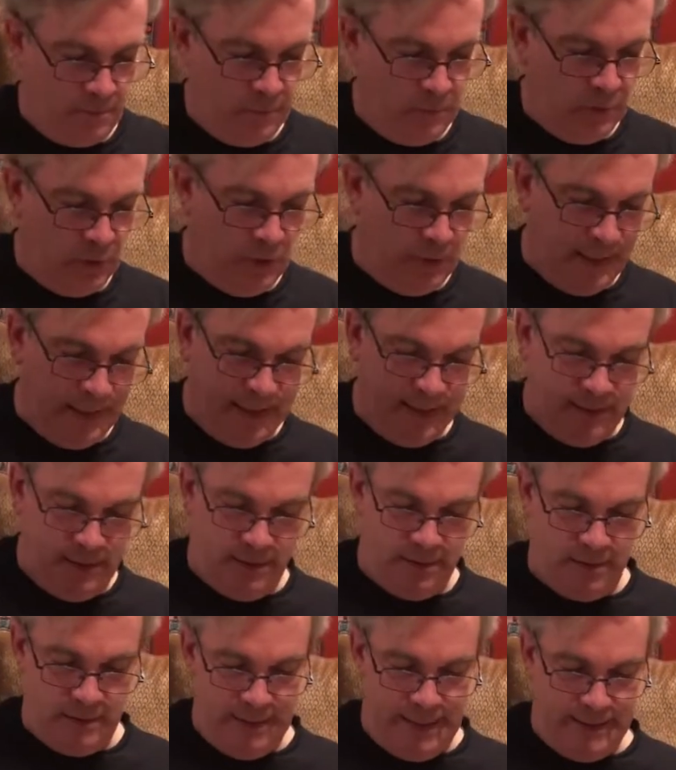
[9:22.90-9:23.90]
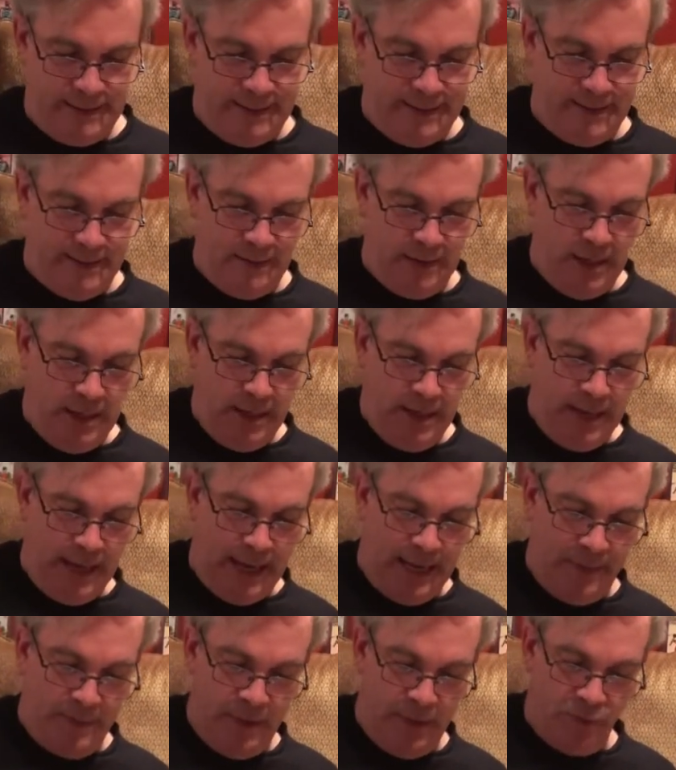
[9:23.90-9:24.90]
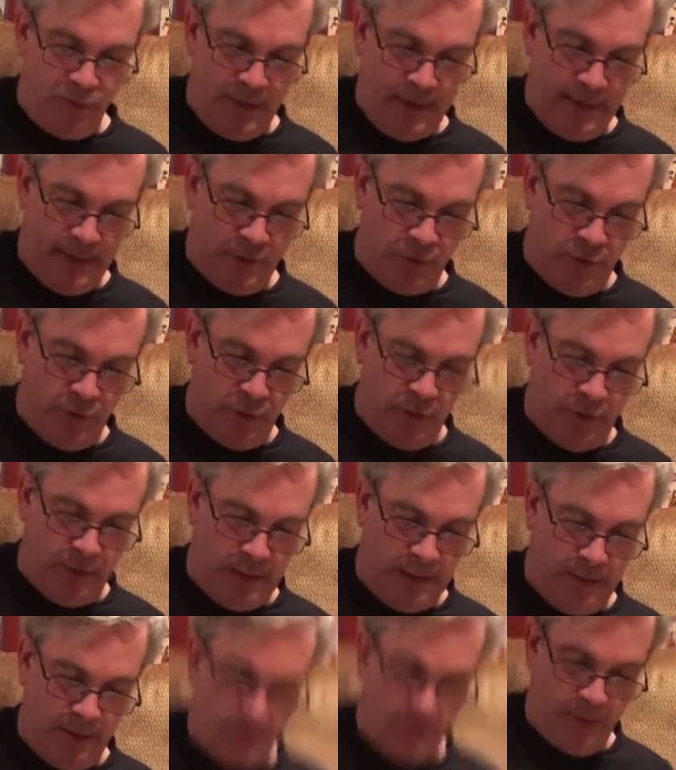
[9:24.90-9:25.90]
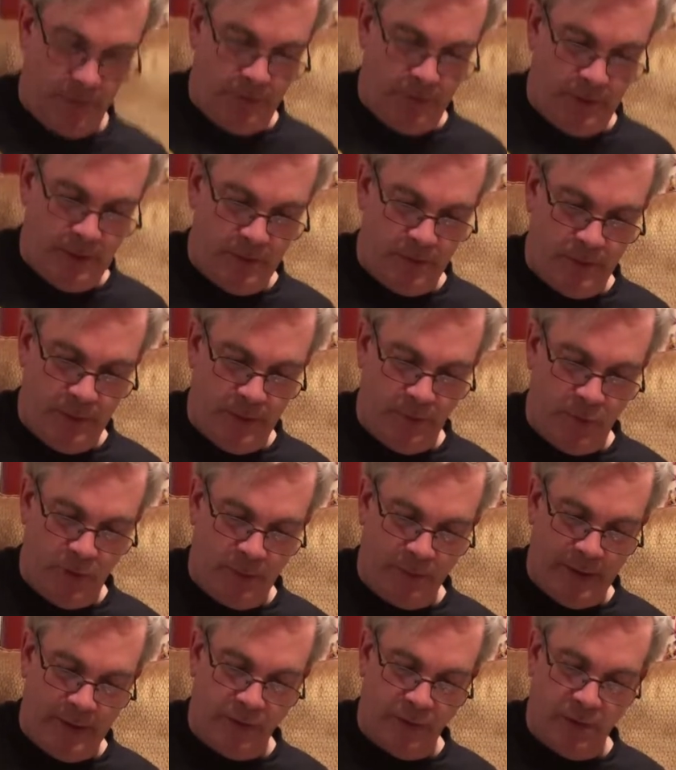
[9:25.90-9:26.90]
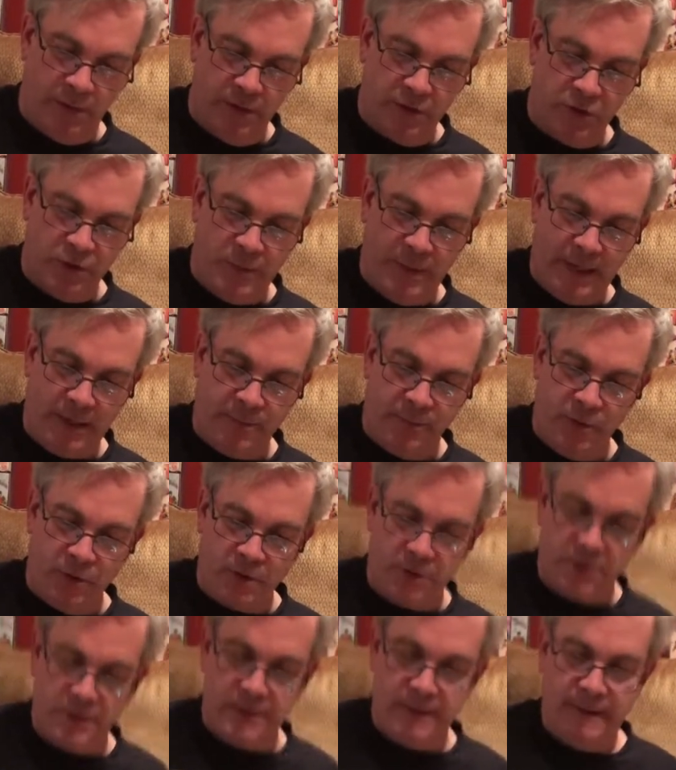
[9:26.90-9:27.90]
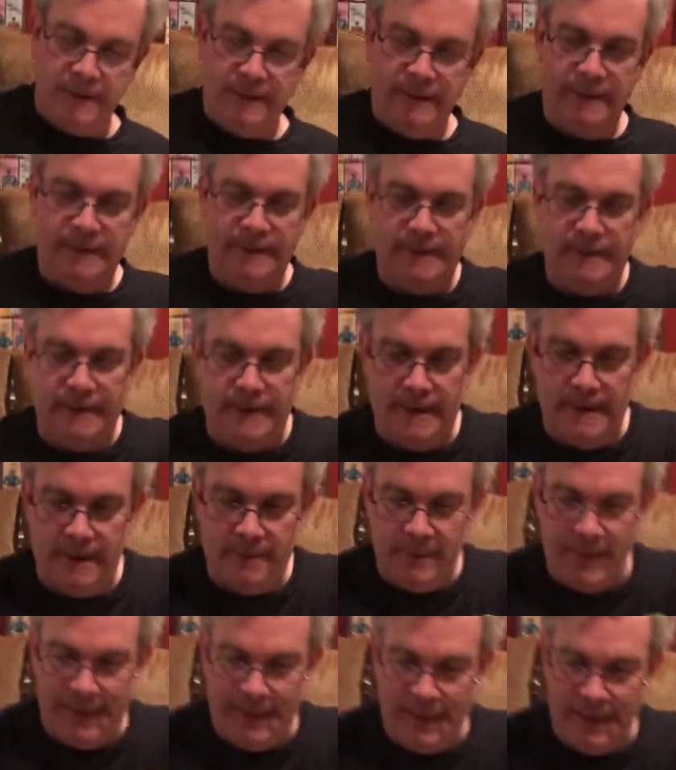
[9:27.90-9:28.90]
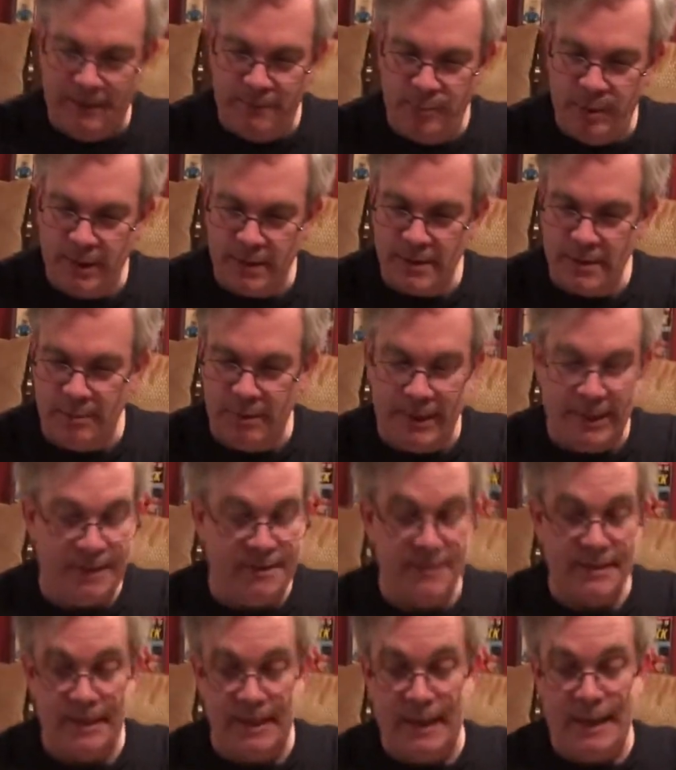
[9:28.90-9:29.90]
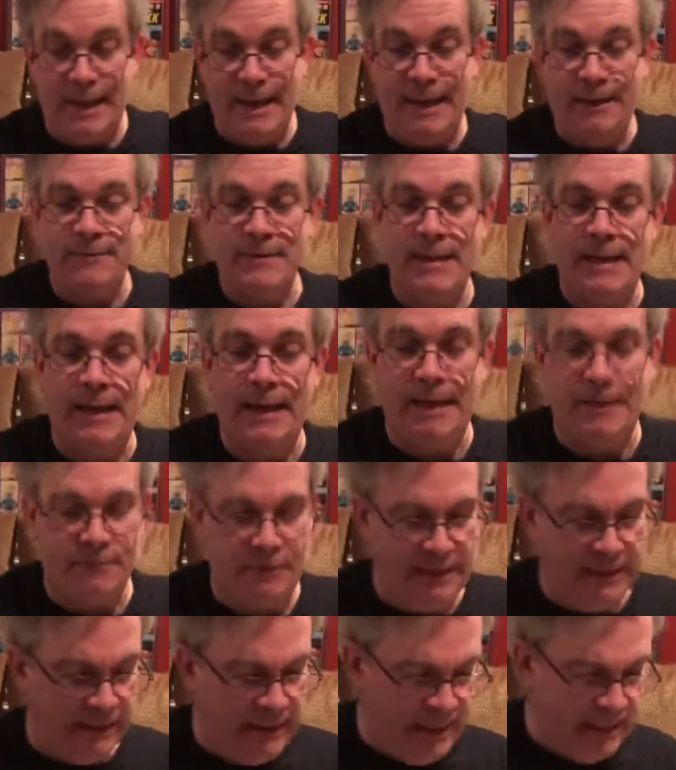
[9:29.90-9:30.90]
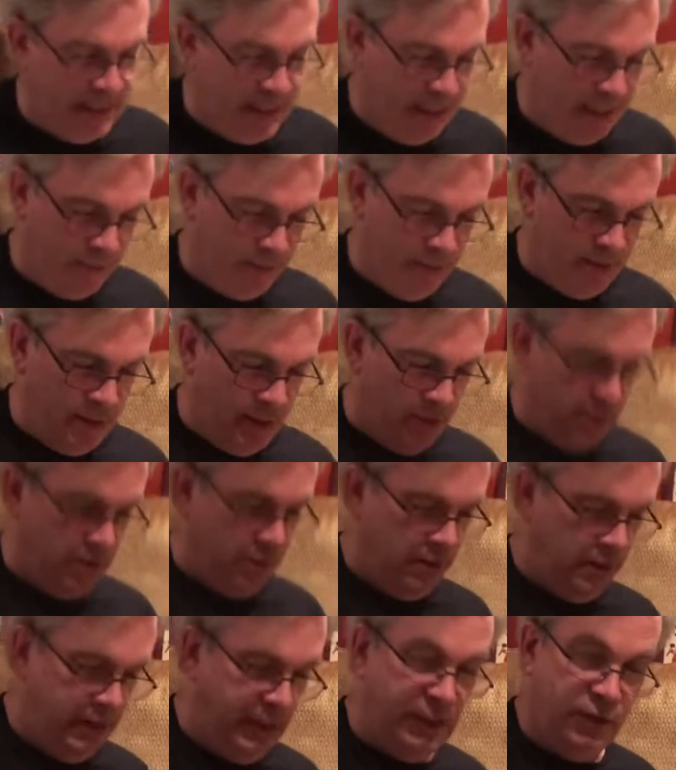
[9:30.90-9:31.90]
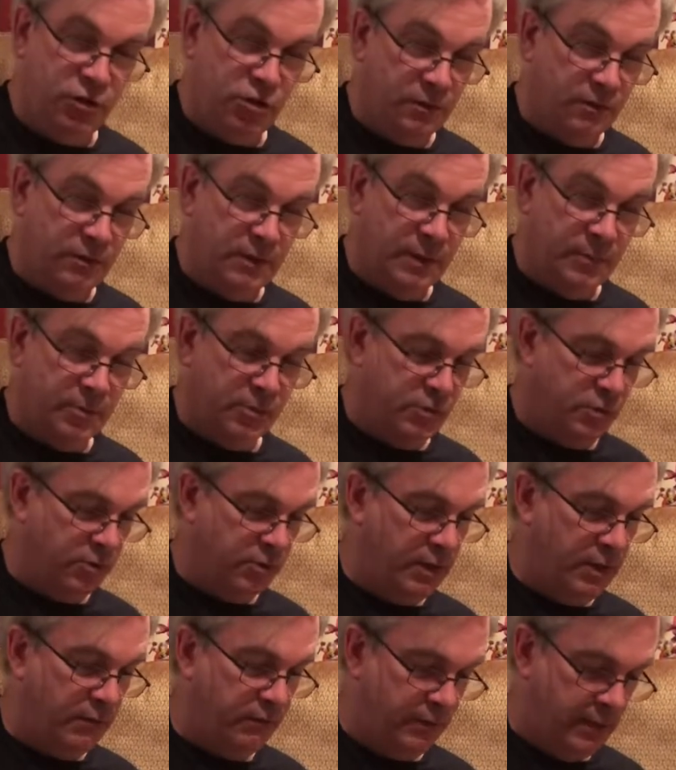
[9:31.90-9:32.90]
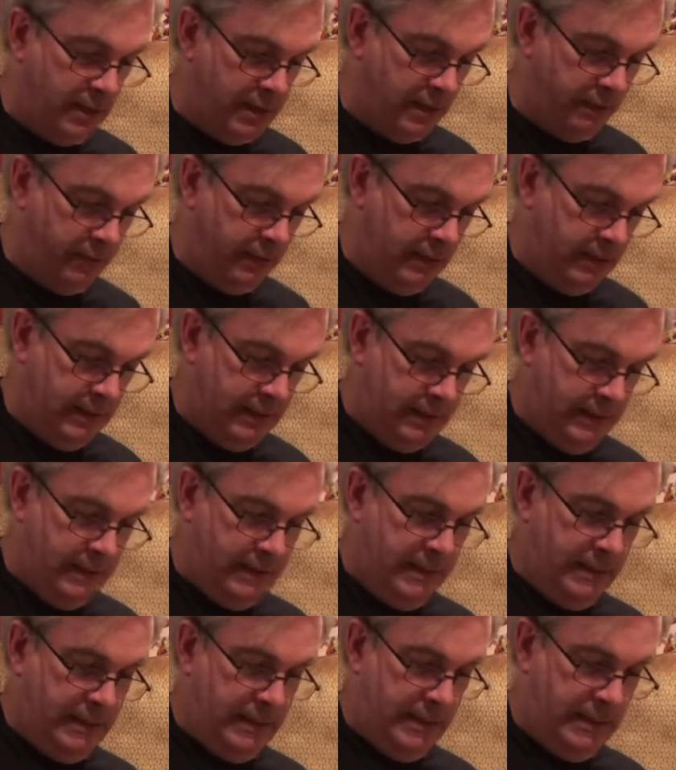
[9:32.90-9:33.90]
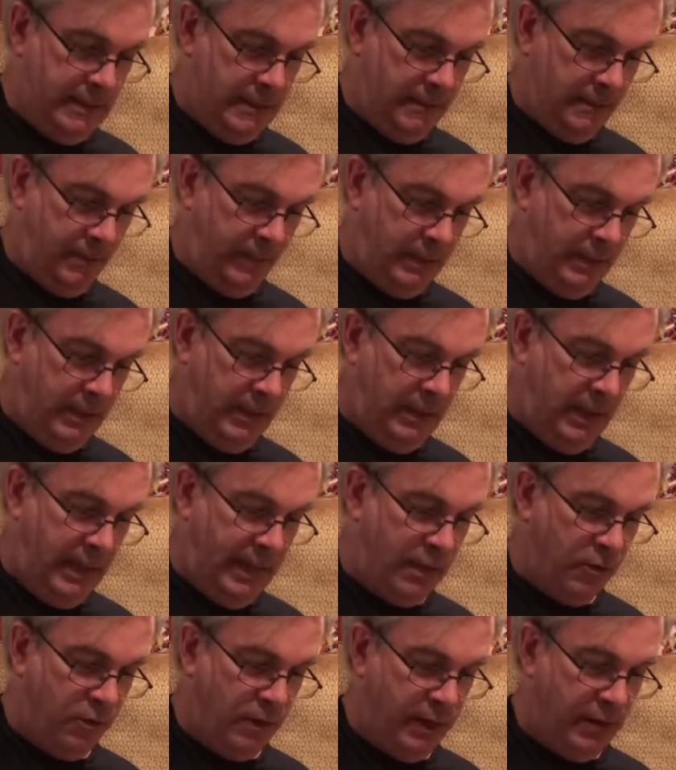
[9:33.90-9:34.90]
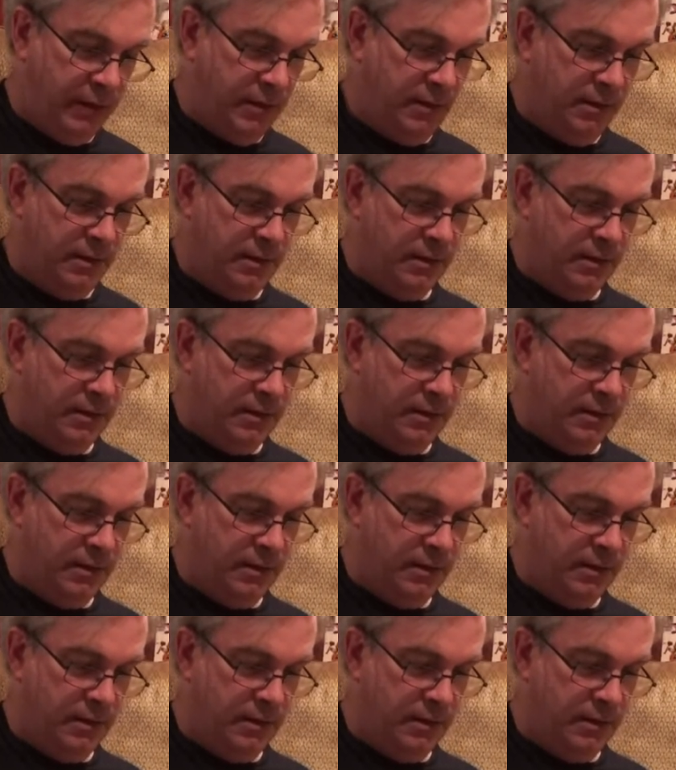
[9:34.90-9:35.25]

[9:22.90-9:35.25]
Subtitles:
So that is that. Jaime Reyes has been one of my real spec books, and I picked up, like I said, I have to have at least half a dozen each of numbers 3 and 5 in high grade.